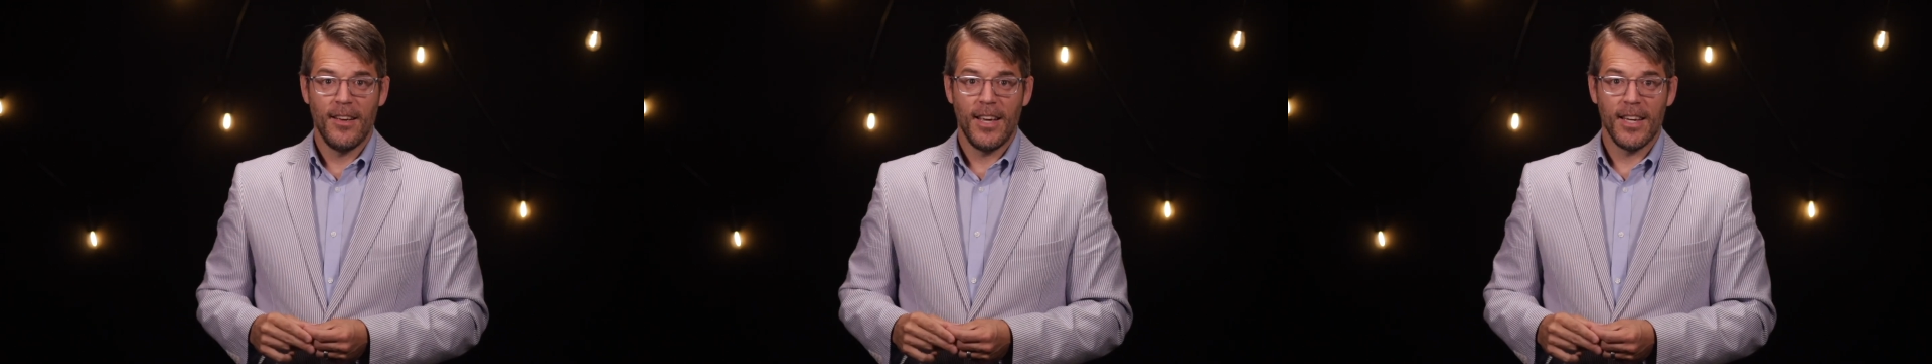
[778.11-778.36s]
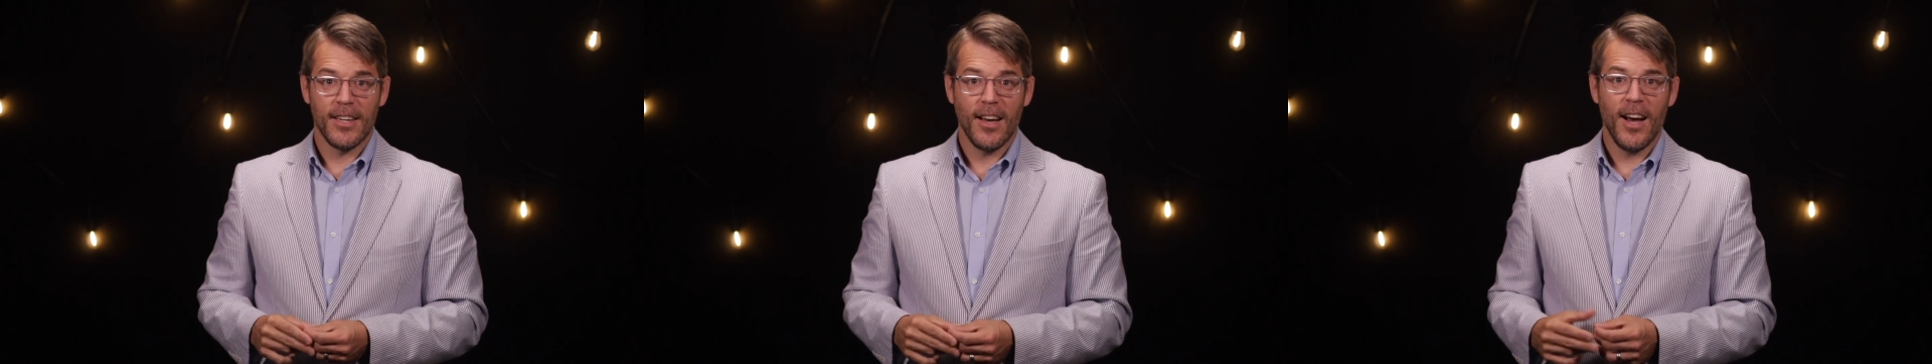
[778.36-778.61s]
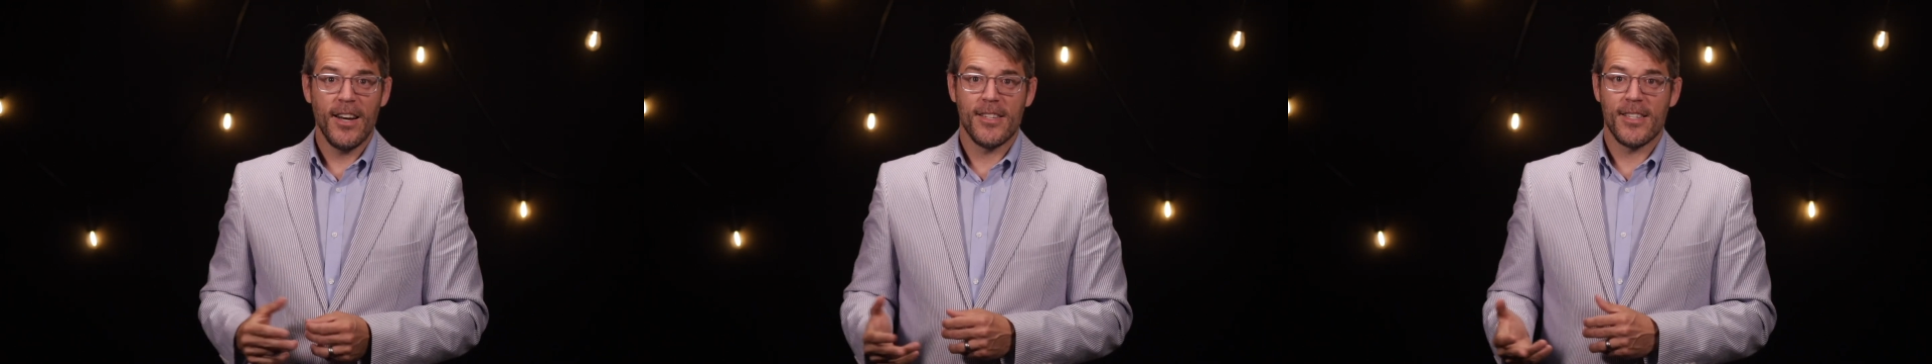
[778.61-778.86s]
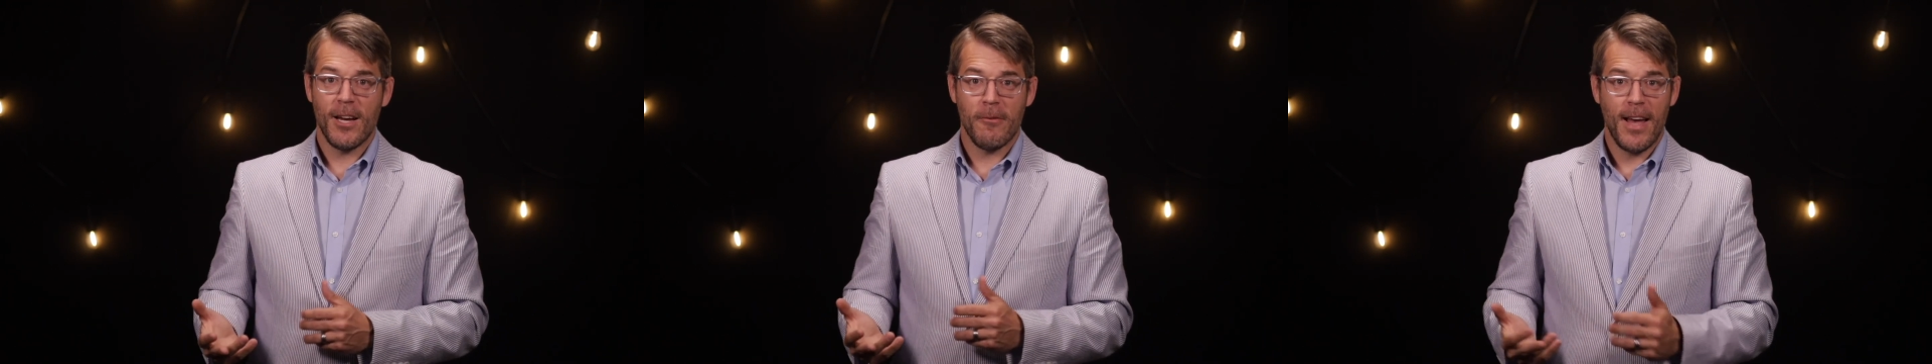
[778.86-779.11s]
And God is
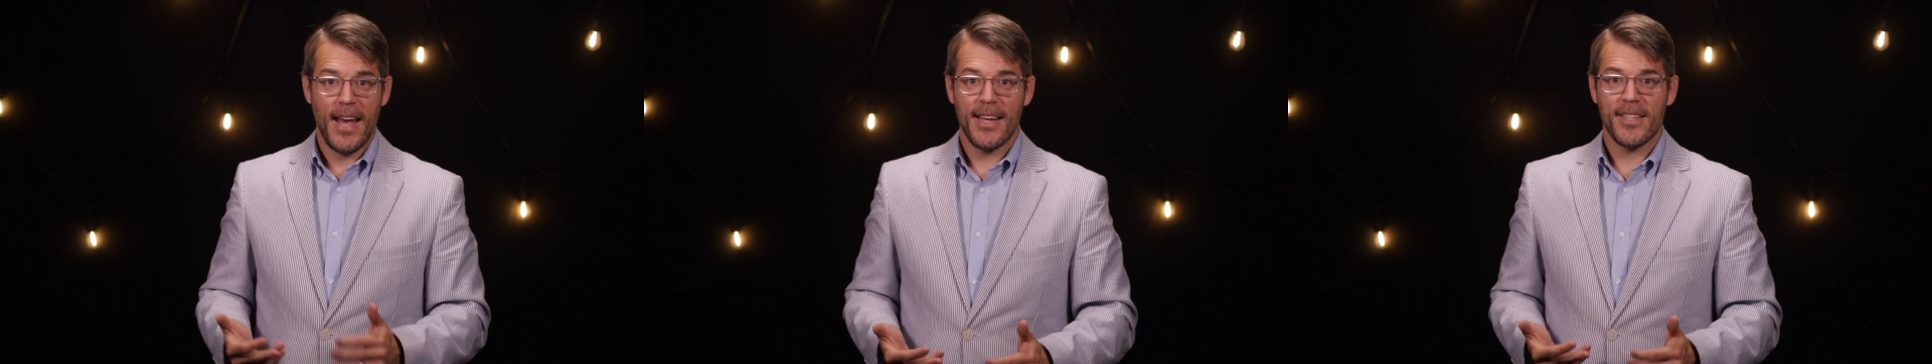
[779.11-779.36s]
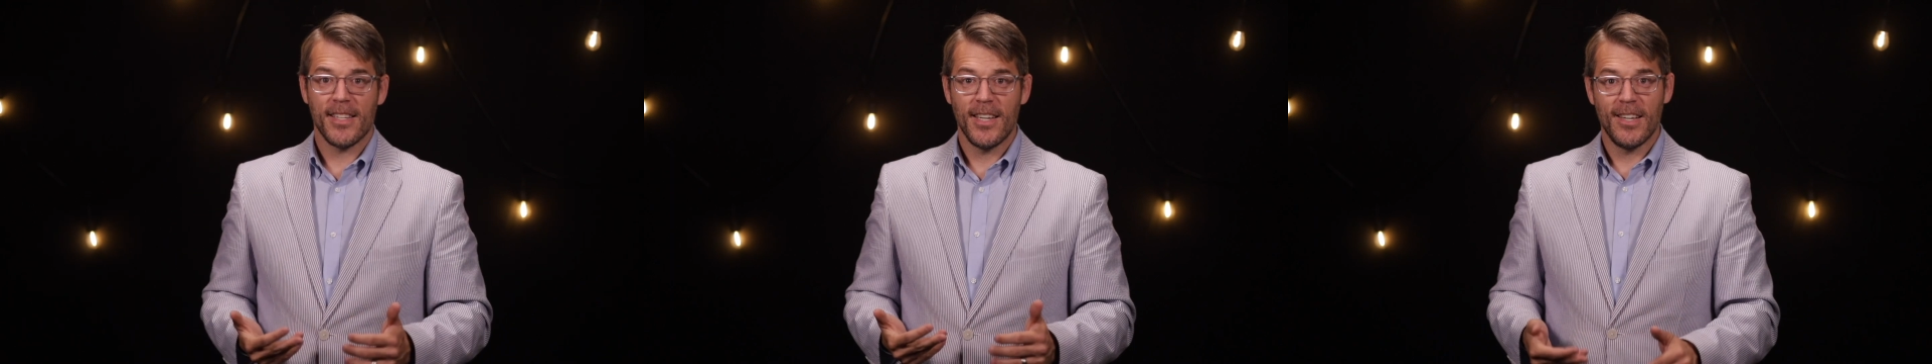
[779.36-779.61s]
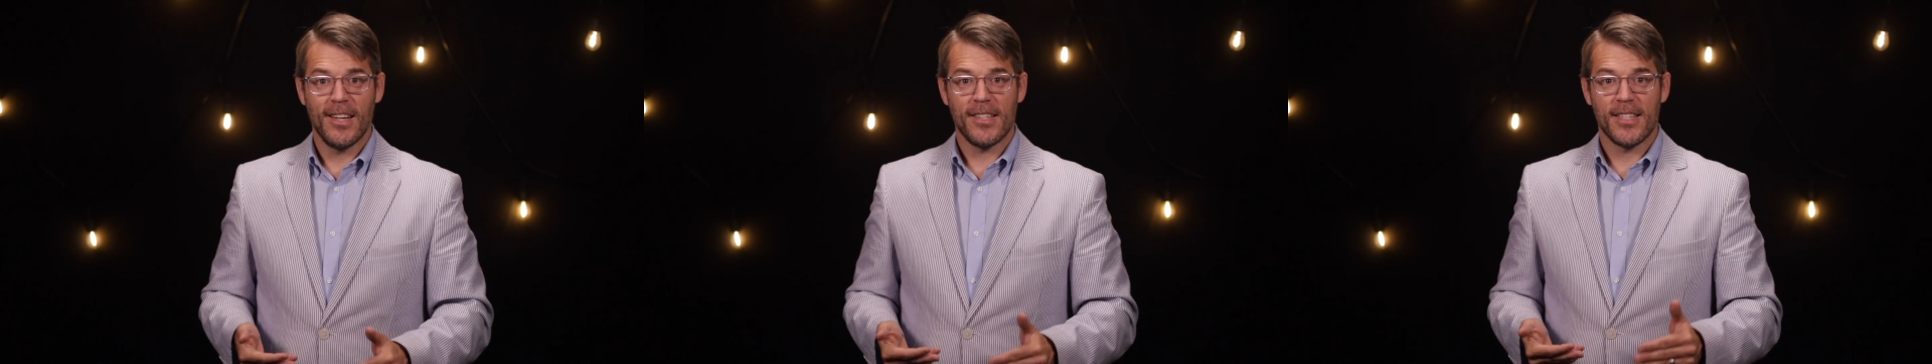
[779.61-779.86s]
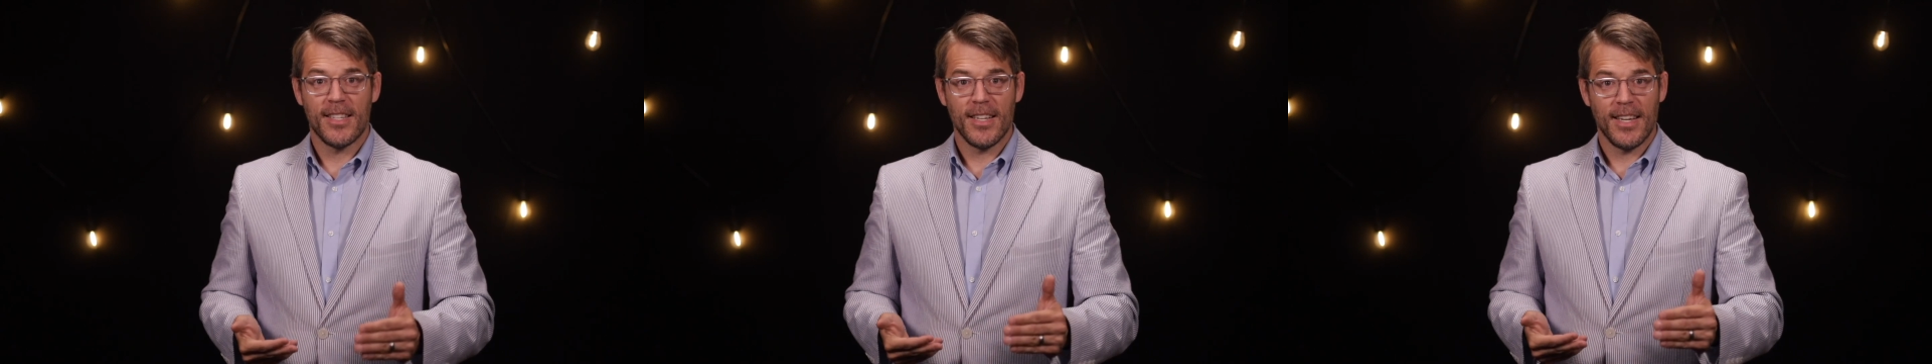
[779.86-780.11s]
now asking
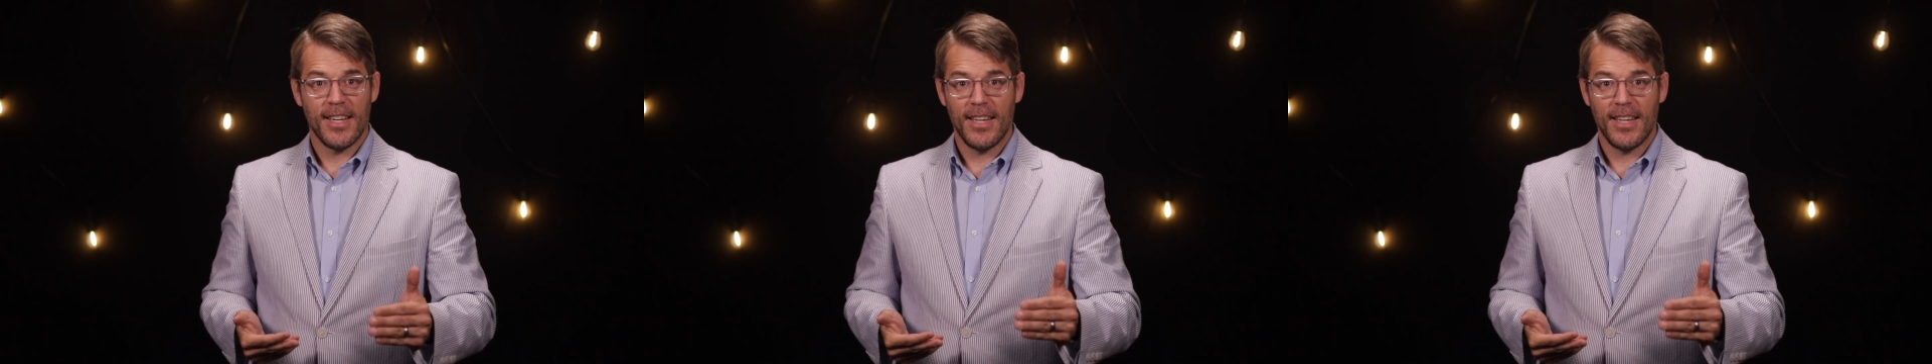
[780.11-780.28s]
us to